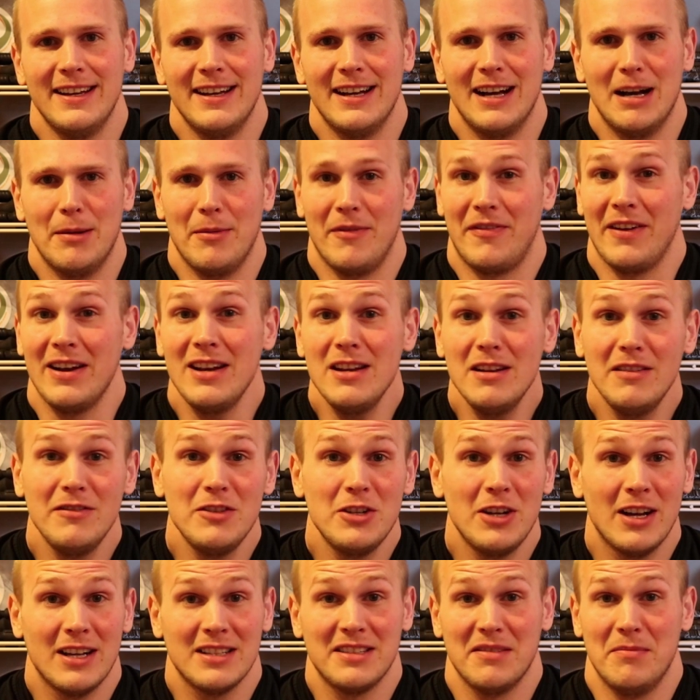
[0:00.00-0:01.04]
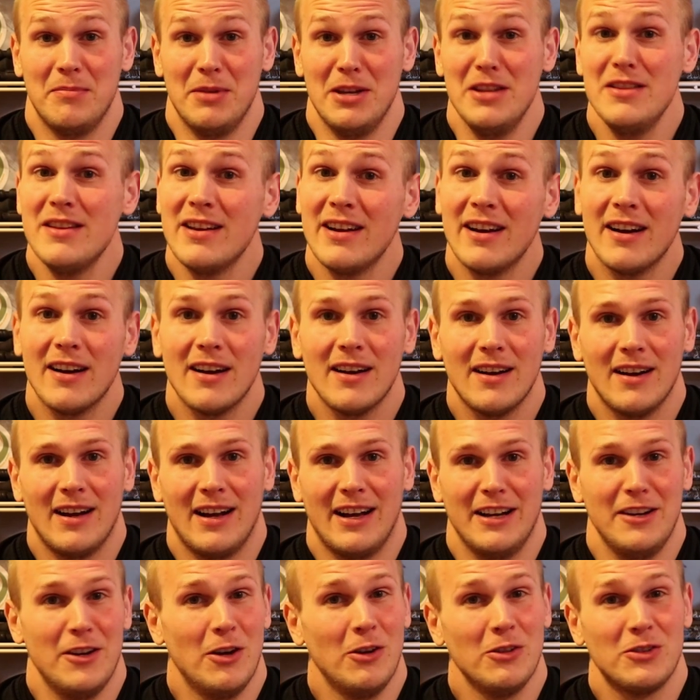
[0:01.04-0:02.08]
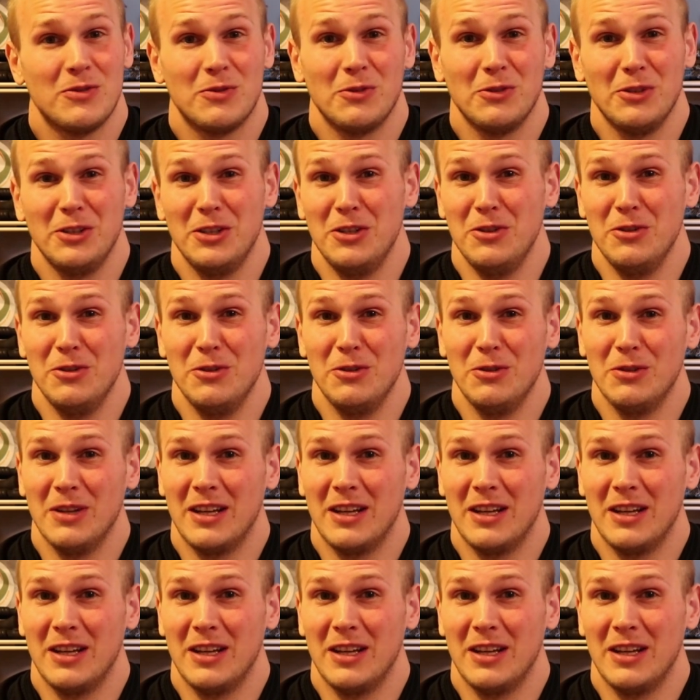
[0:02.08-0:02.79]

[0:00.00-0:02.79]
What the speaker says: If any of you guys have been there, I know it's really new.